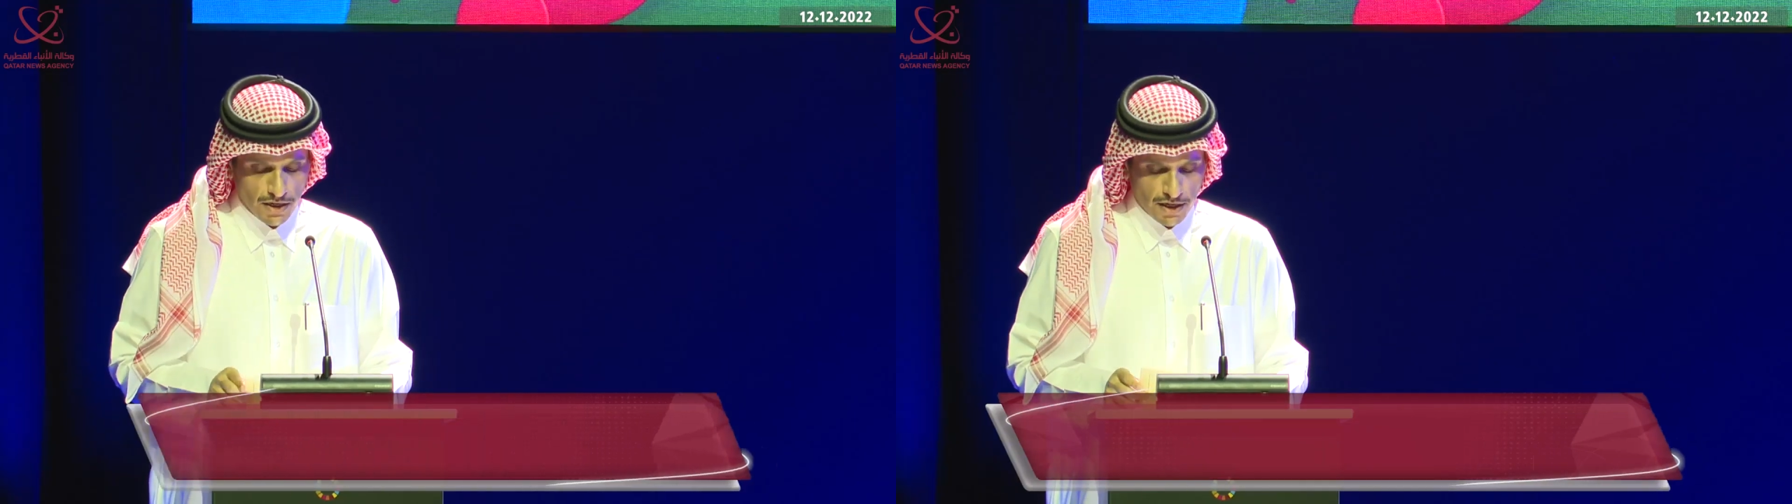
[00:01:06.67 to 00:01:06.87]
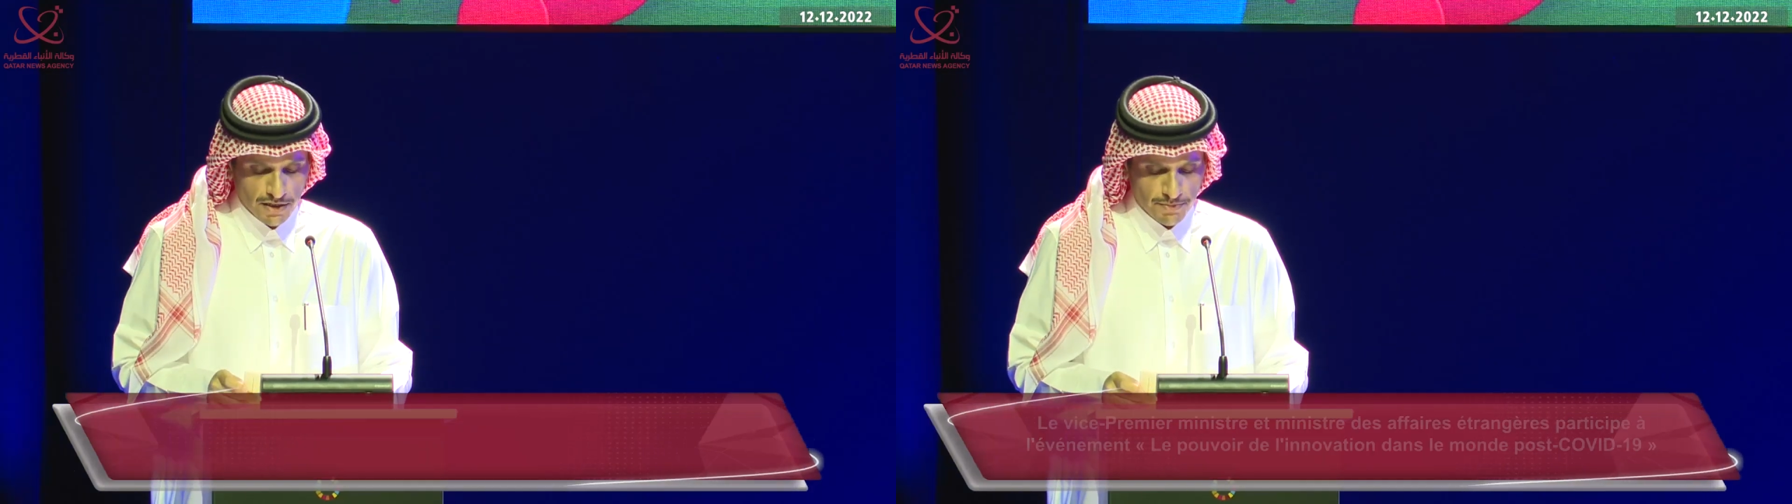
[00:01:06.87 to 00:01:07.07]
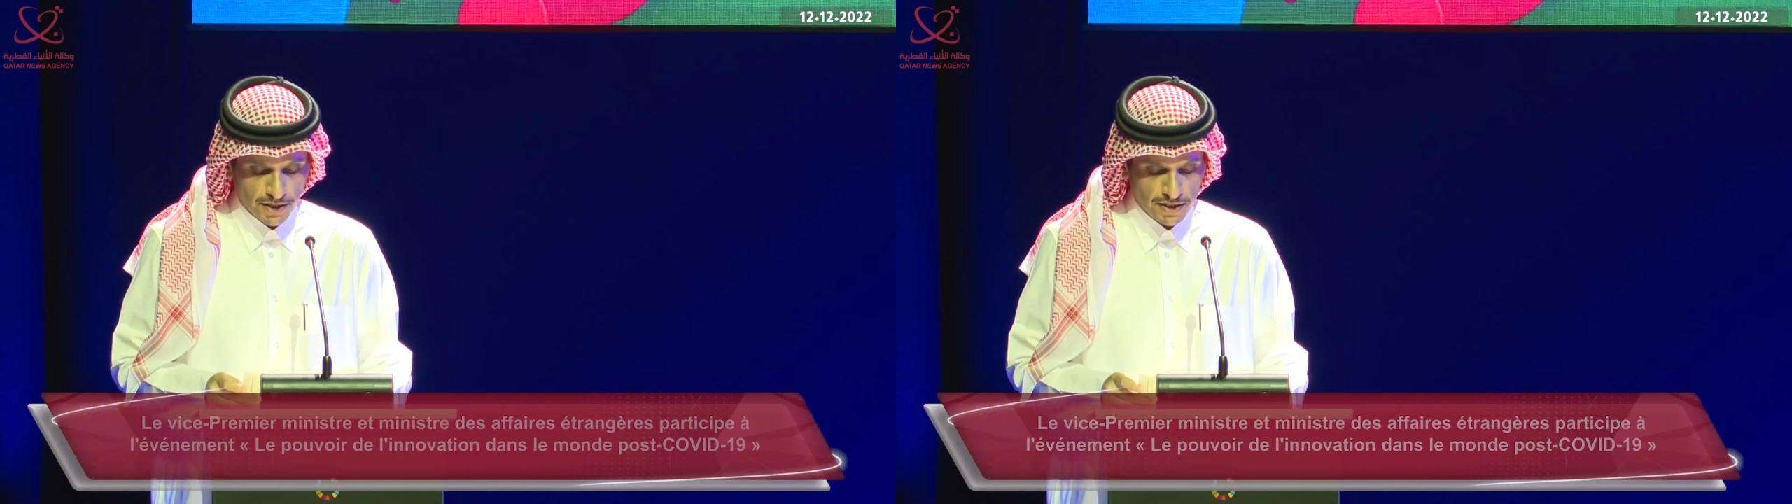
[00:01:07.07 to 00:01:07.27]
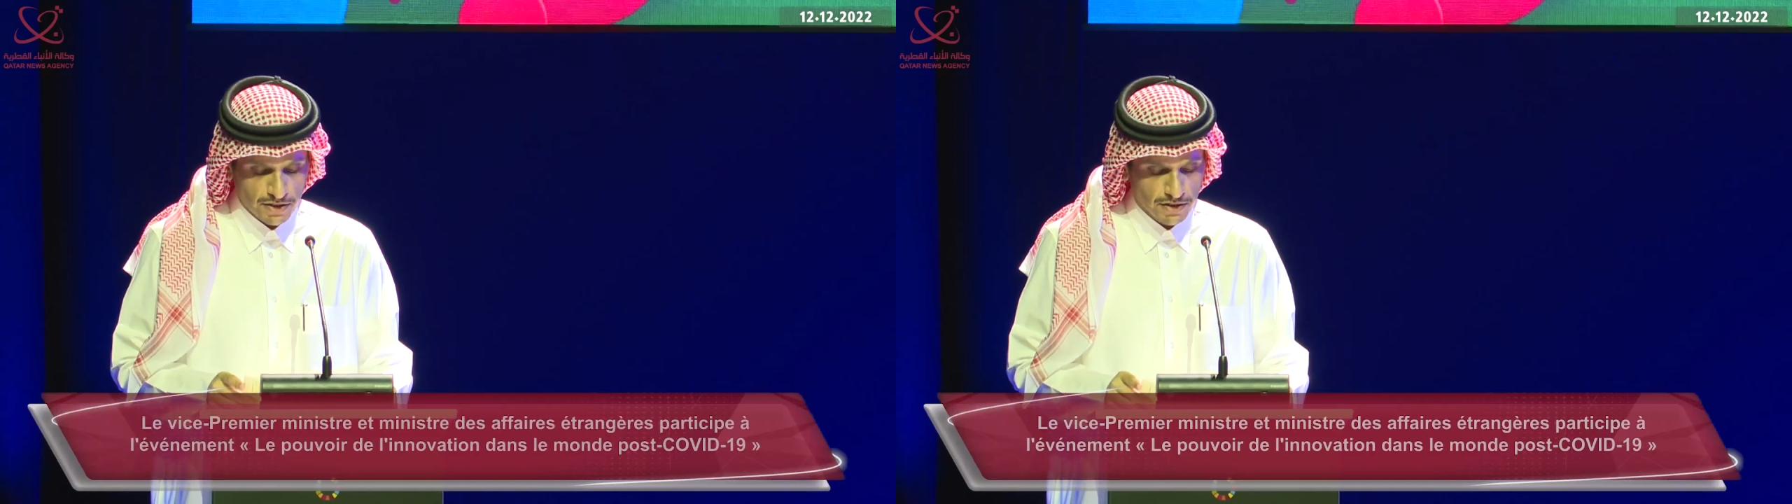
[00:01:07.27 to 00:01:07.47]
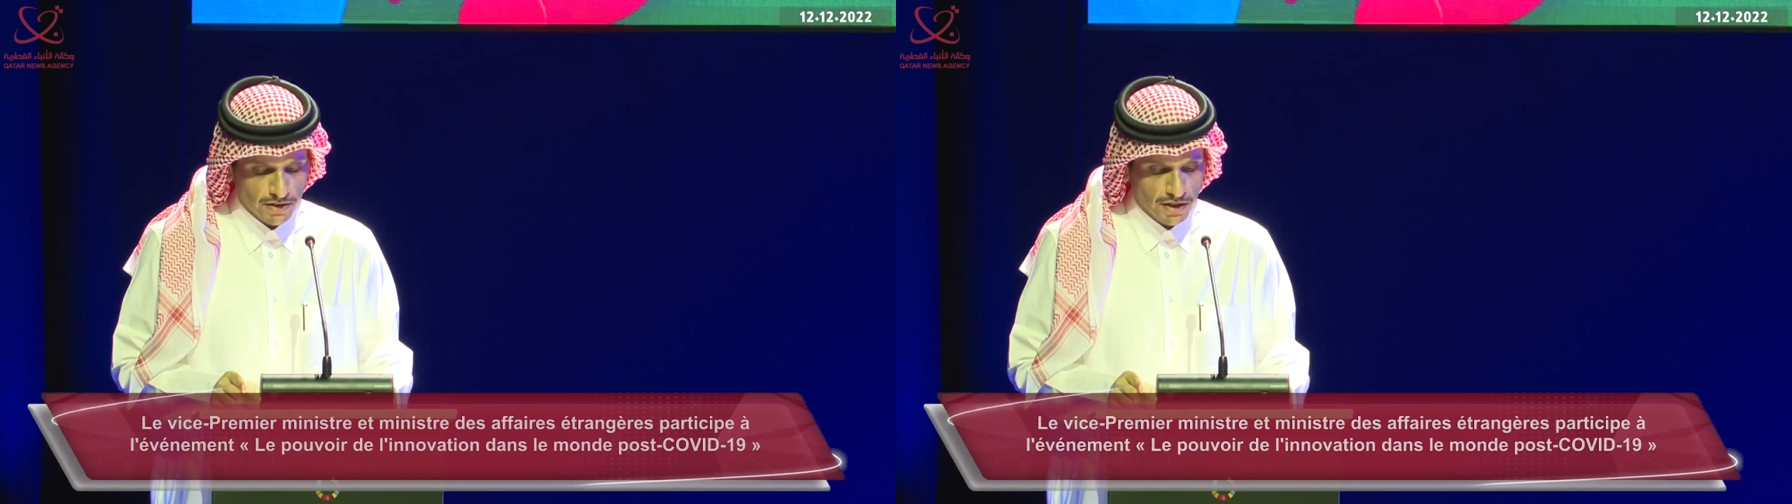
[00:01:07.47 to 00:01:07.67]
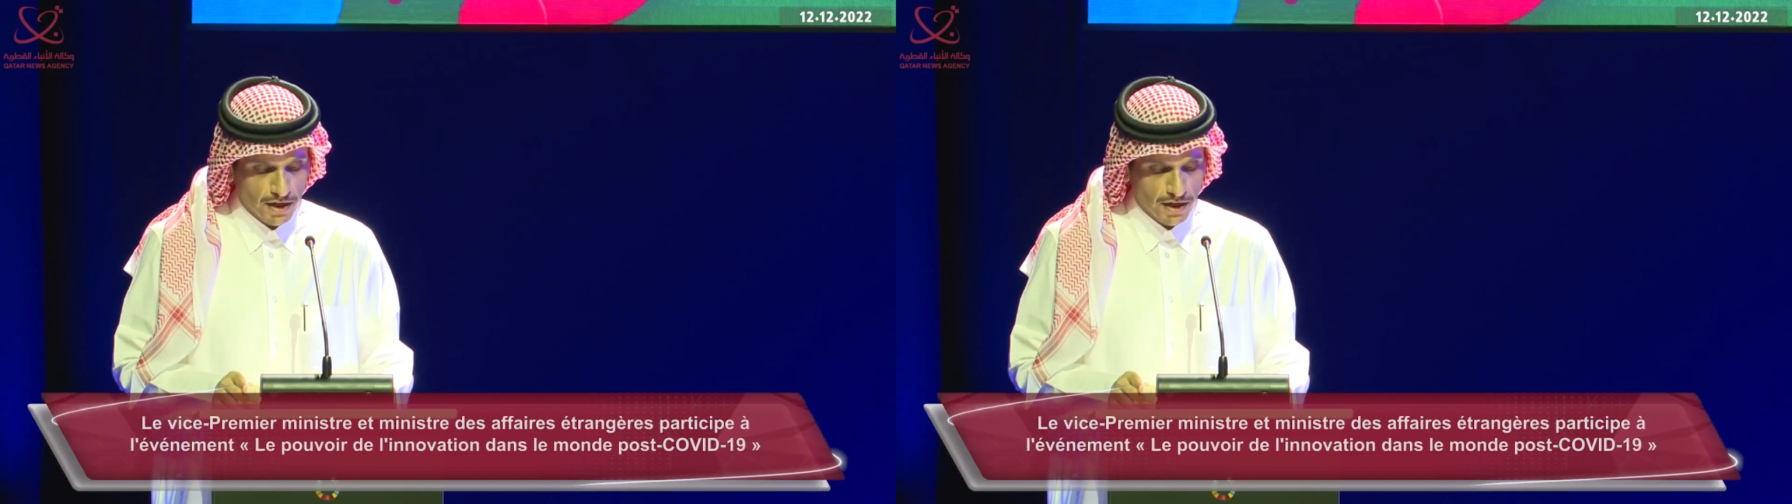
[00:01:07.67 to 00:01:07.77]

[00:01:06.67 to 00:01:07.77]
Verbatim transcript: unprecedented